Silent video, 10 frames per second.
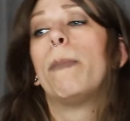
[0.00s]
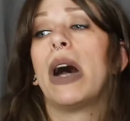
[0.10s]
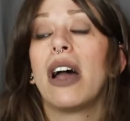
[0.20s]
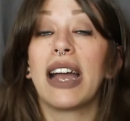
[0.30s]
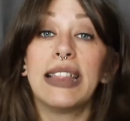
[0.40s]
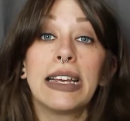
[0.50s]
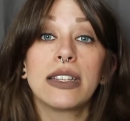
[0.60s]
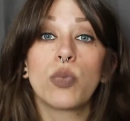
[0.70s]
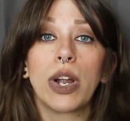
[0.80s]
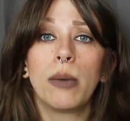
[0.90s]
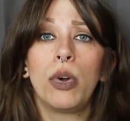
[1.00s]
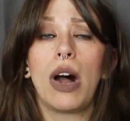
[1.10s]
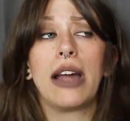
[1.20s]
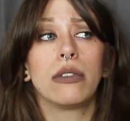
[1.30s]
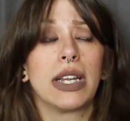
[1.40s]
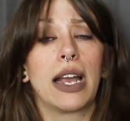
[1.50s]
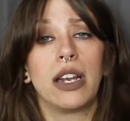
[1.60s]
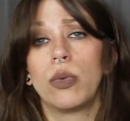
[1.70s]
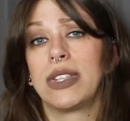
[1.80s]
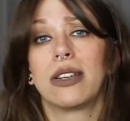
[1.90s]
but I think it's wearable. I don't think
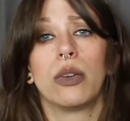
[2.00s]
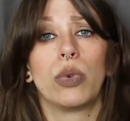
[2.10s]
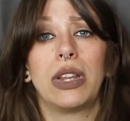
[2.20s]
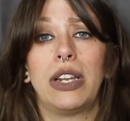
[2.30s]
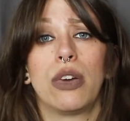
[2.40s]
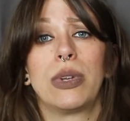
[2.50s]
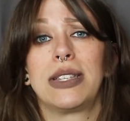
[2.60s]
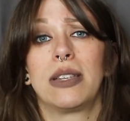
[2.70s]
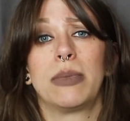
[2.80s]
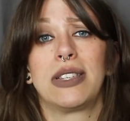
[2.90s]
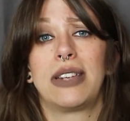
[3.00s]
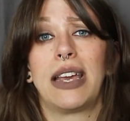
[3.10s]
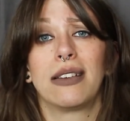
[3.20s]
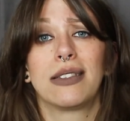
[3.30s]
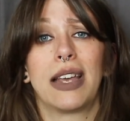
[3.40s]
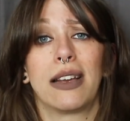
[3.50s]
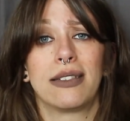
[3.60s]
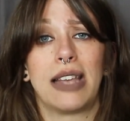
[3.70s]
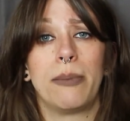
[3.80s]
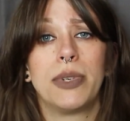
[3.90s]
anyone's gonna really notice the mistakes
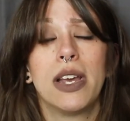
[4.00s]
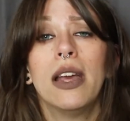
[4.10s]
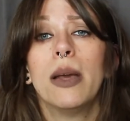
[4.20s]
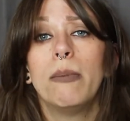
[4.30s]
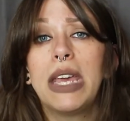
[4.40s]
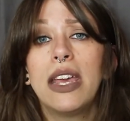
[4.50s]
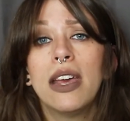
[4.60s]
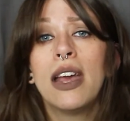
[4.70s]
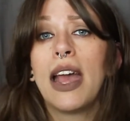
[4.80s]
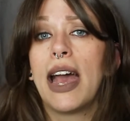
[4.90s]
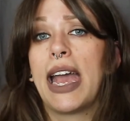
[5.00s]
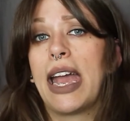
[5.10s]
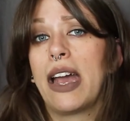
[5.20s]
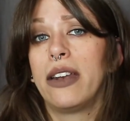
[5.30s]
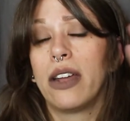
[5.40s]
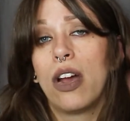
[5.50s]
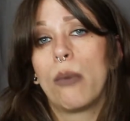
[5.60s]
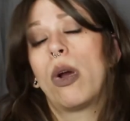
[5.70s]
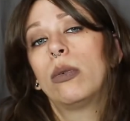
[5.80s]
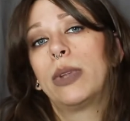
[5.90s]
except me and
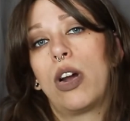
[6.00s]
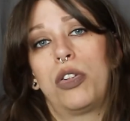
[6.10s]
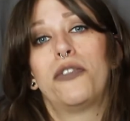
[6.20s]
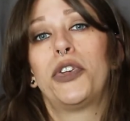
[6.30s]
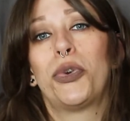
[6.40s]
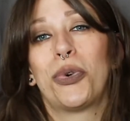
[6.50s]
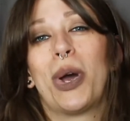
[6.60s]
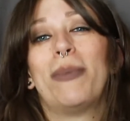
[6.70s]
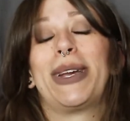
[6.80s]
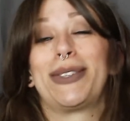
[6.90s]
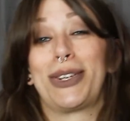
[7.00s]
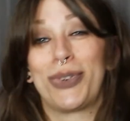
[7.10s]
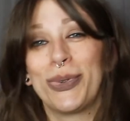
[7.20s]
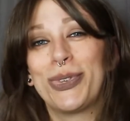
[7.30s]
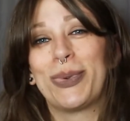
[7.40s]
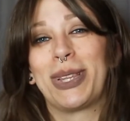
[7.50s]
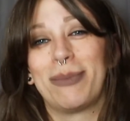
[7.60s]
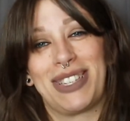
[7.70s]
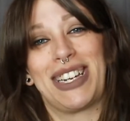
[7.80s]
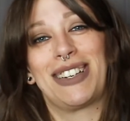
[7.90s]
probably all of you because I told you what the
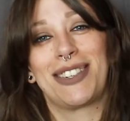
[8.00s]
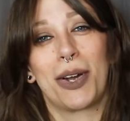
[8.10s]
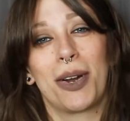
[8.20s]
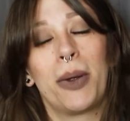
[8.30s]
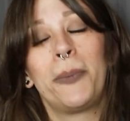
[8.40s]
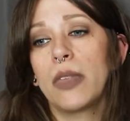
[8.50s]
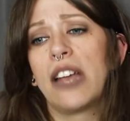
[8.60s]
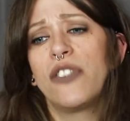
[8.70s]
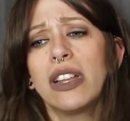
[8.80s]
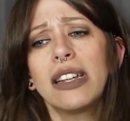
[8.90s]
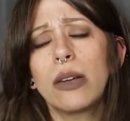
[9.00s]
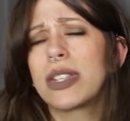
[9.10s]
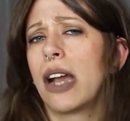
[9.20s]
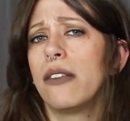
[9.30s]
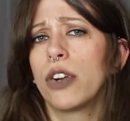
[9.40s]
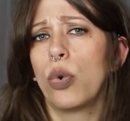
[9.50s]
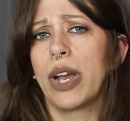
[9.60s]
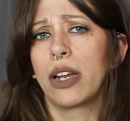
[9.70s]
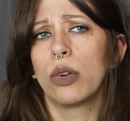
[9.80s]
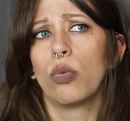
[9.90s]
mistakes are. I feel like that was kind of a
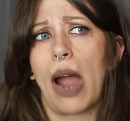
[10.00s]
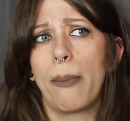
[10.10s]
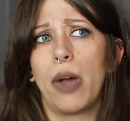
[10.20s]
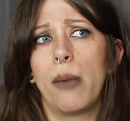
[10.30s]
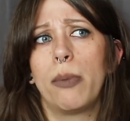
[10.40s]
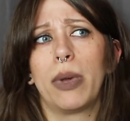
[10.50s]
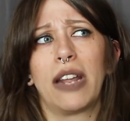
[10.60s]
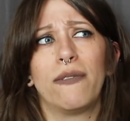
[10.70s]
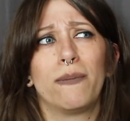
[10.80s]
quick wrap up, but